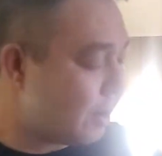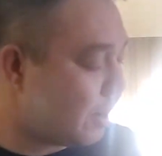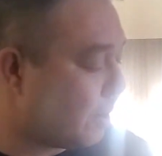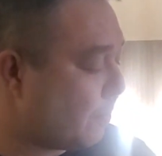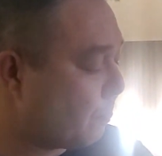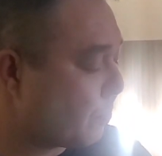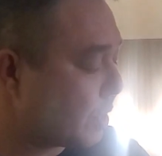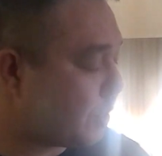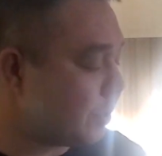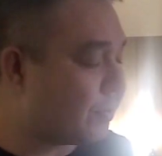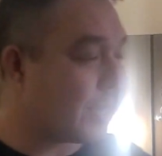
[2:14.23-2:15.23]
Um,
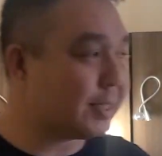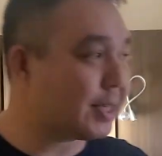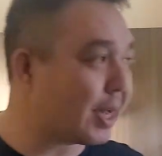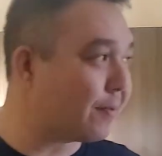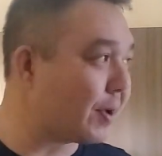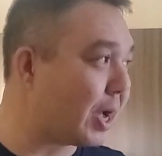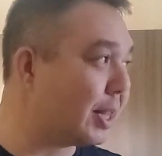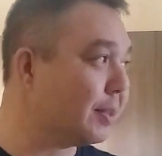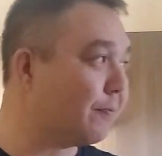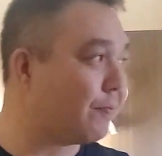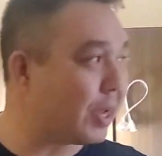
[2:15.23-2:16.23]
she trains out of
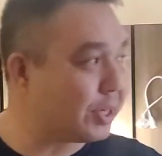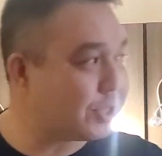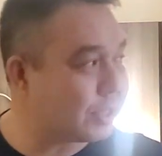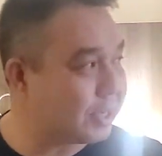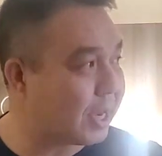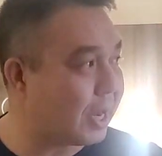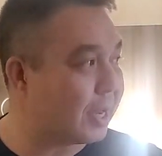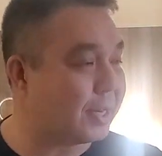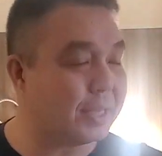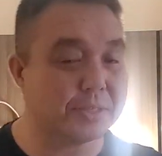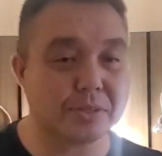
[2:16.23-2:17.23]
Elevation
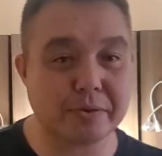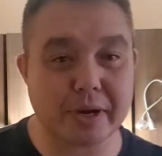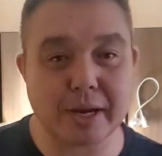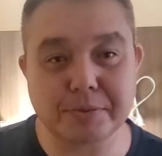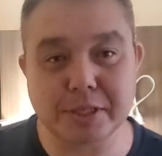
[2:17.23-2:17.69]
on Instagram.